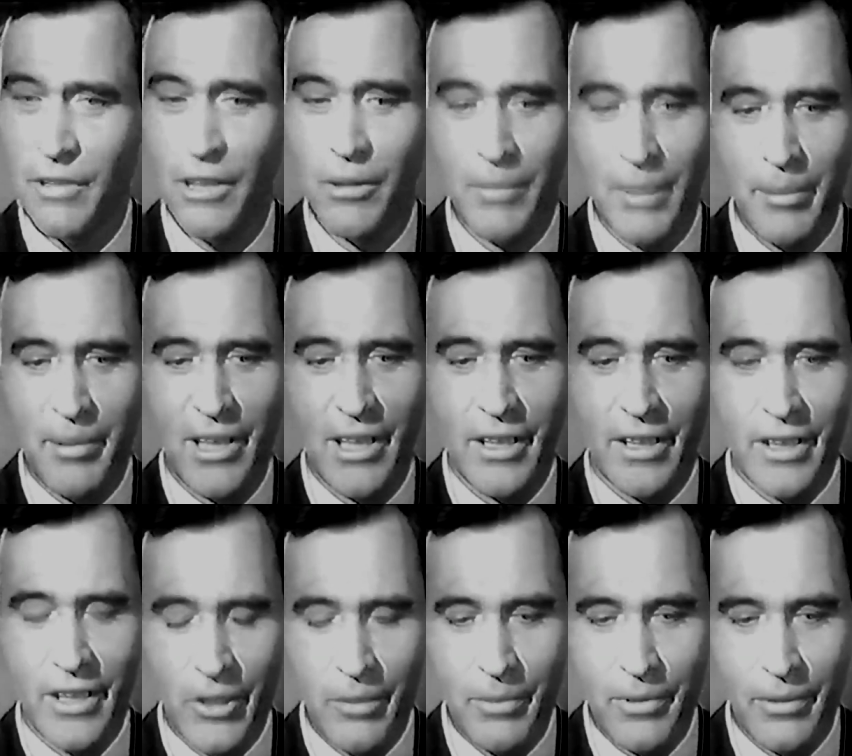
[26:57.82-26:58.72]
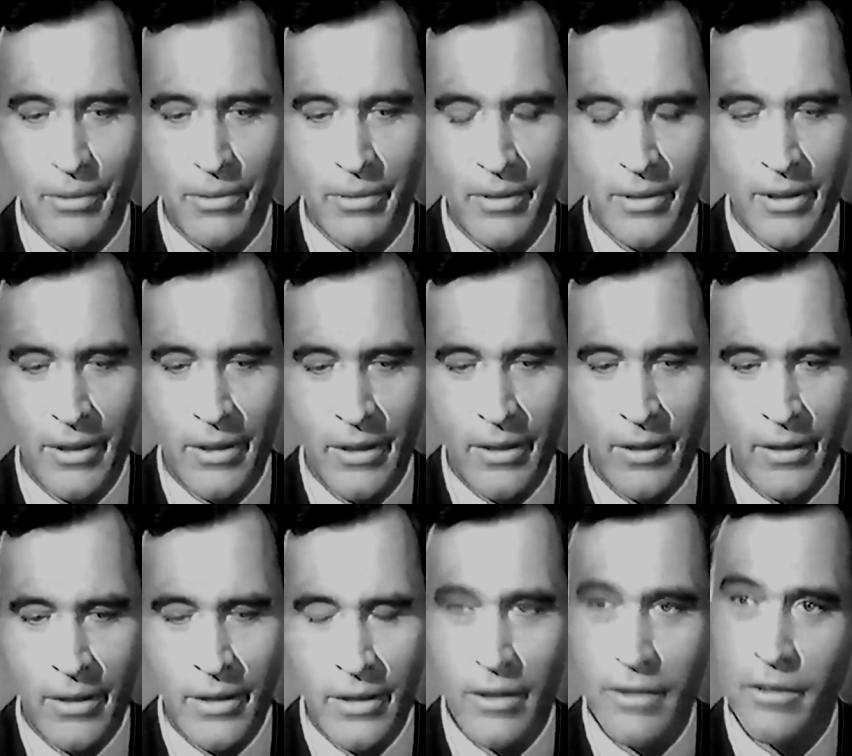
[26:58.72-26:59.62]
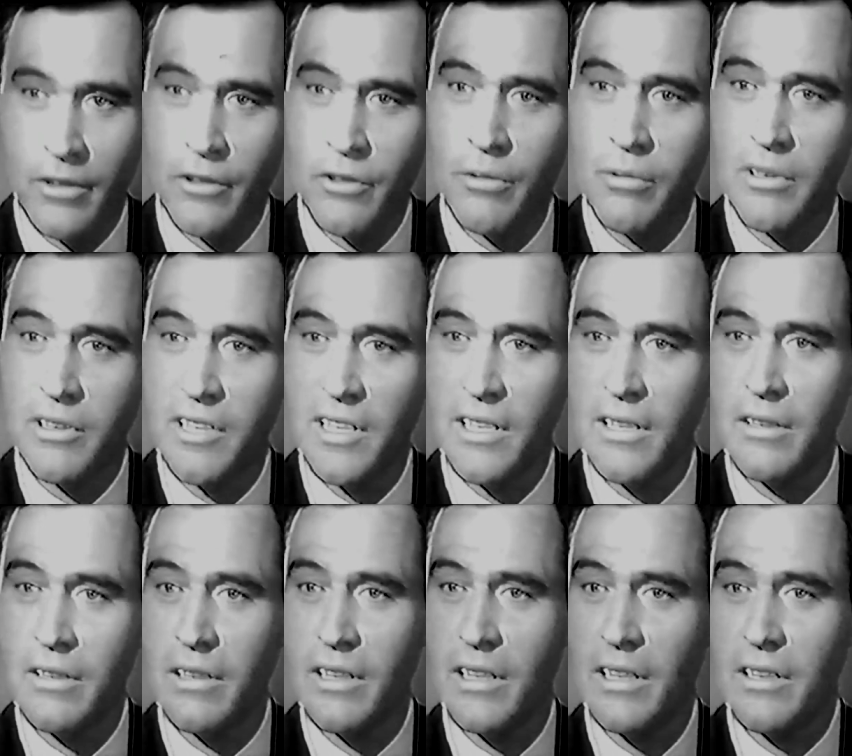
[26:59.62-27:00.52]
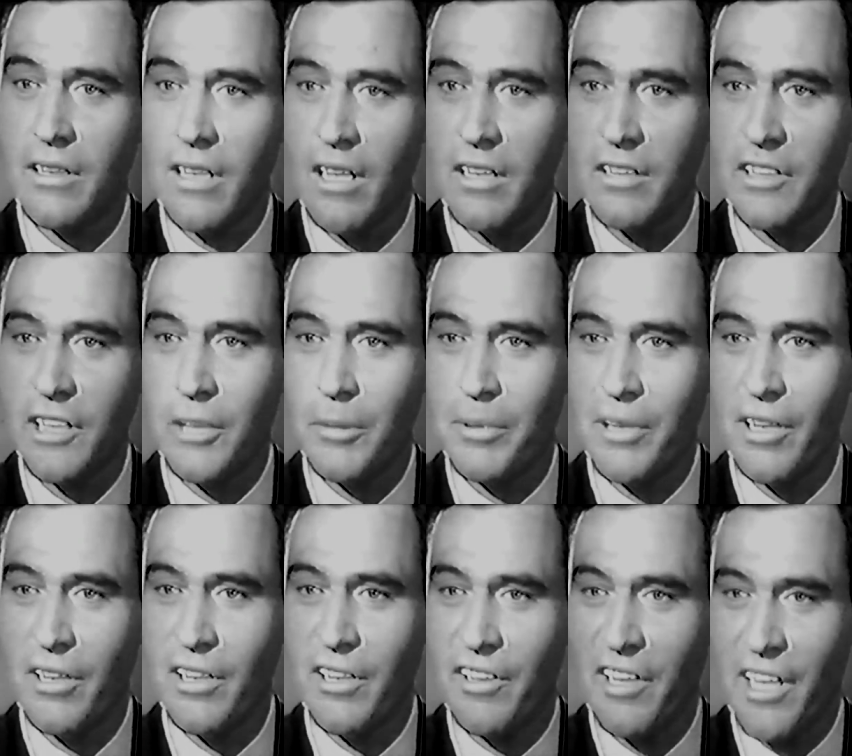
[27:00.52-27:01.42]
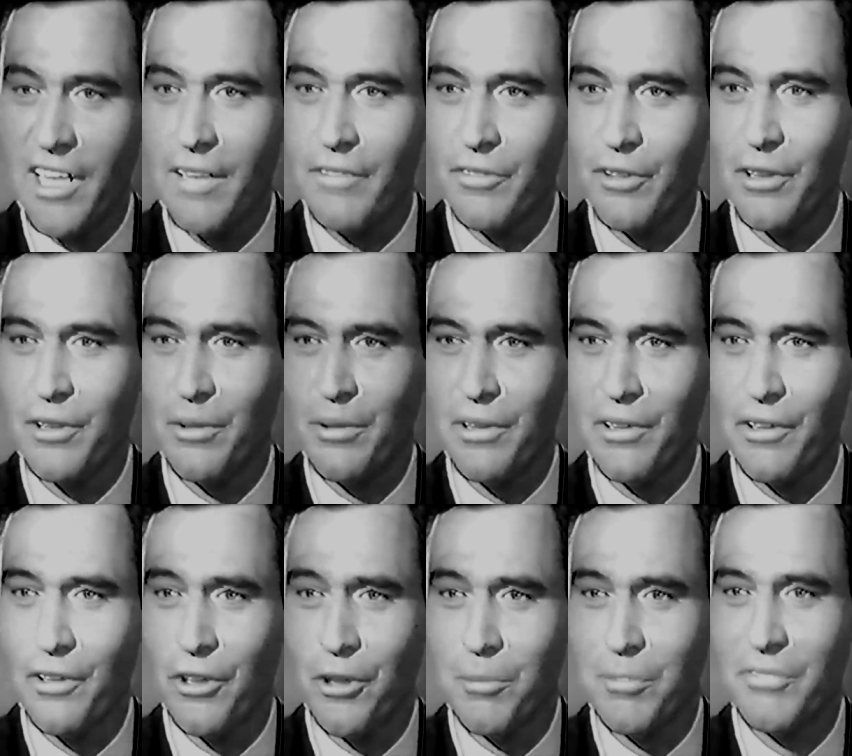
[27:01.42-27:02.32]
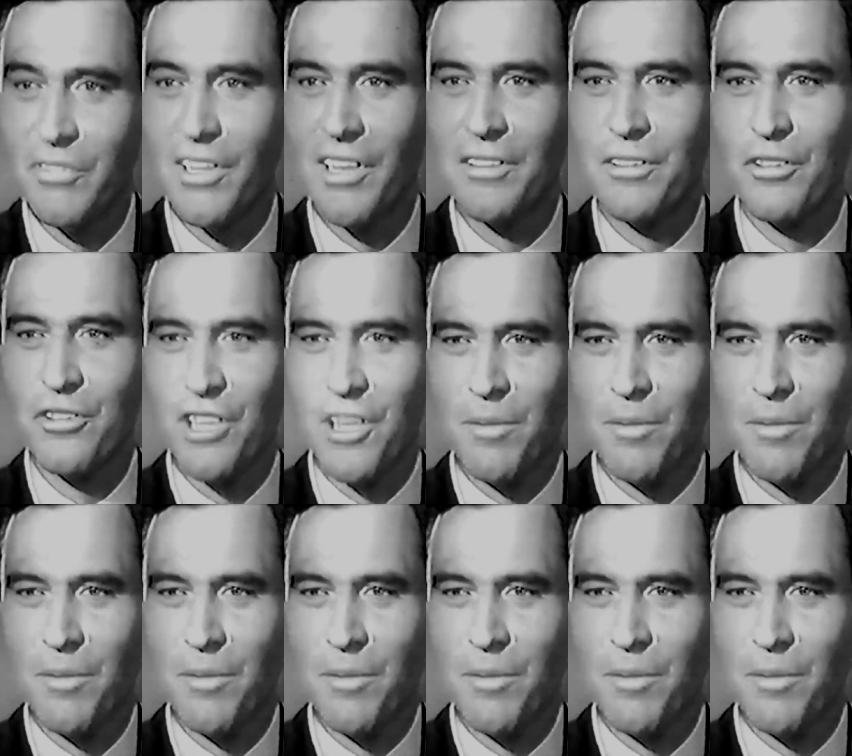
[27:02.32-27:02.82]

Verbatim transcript: Well, maybe I can help you. Did you attend a cocktail party that afternoon at the home of Dr.